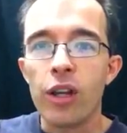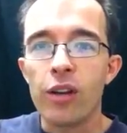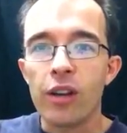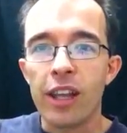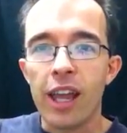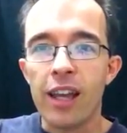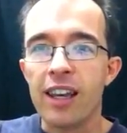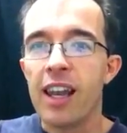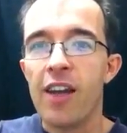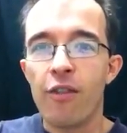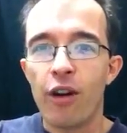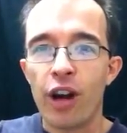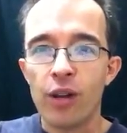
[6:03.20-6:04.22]
you could get
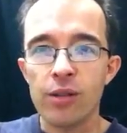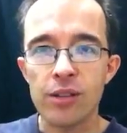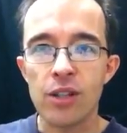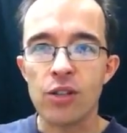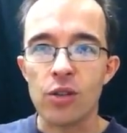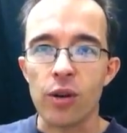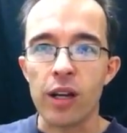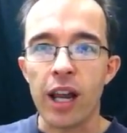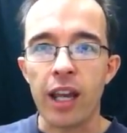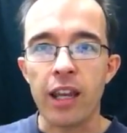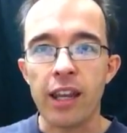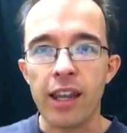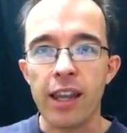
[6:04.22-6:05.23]
everyone else to do it,
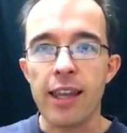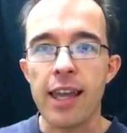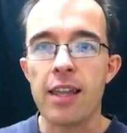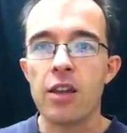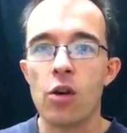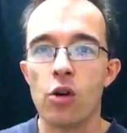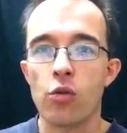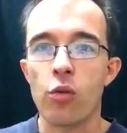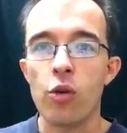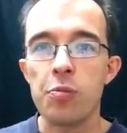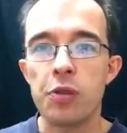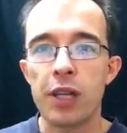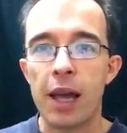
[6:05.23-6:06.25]
and you can get your
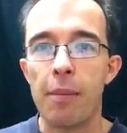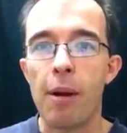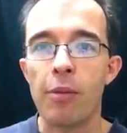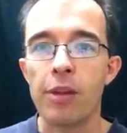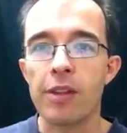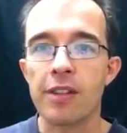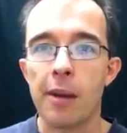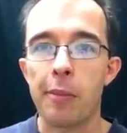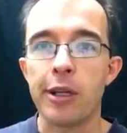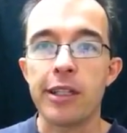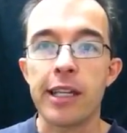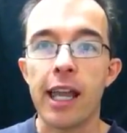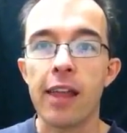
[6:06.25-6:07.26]
group to come up with a summary
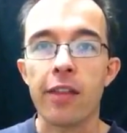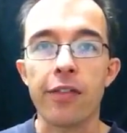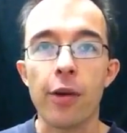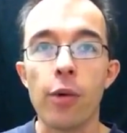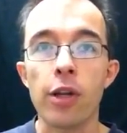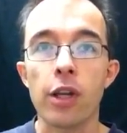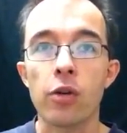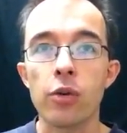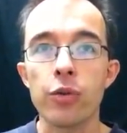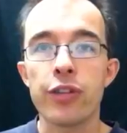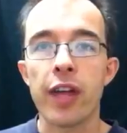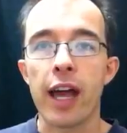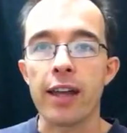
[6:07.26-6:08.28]
together. So what you
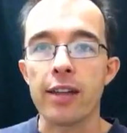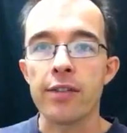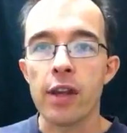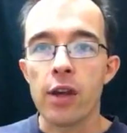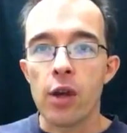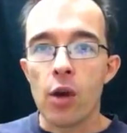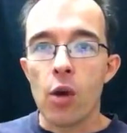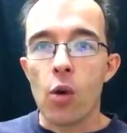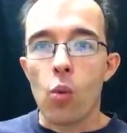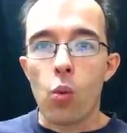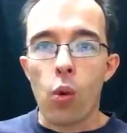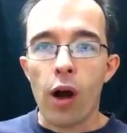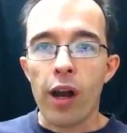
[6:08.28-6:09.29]
could say is,
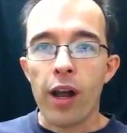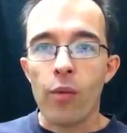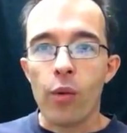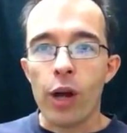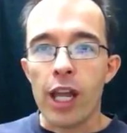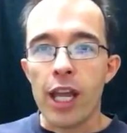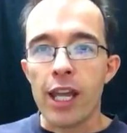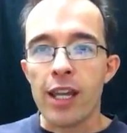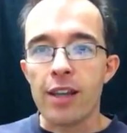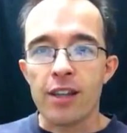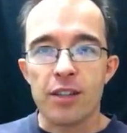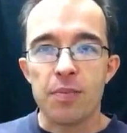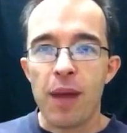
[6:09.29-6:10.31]
why don't we
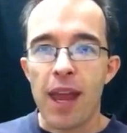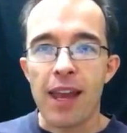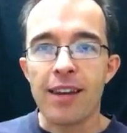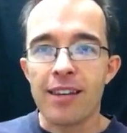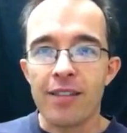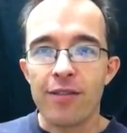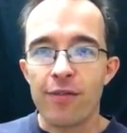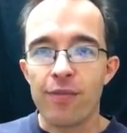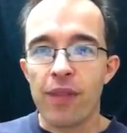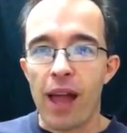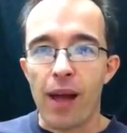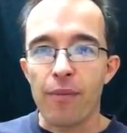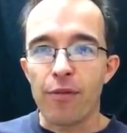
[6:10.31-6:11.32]
spend
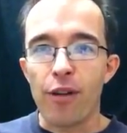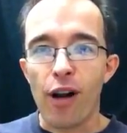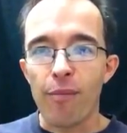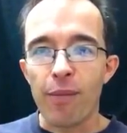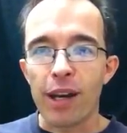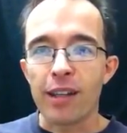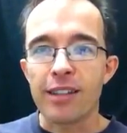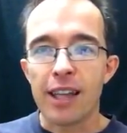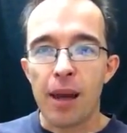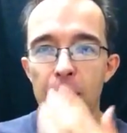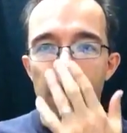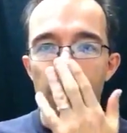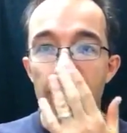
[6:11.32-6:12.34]
5 minutes
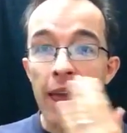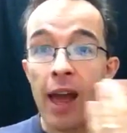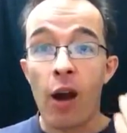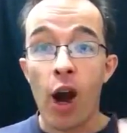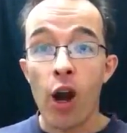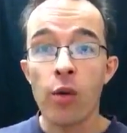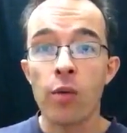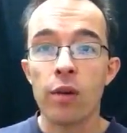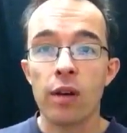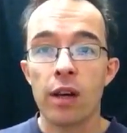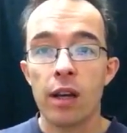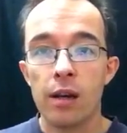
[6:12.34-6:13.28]
coming up with our own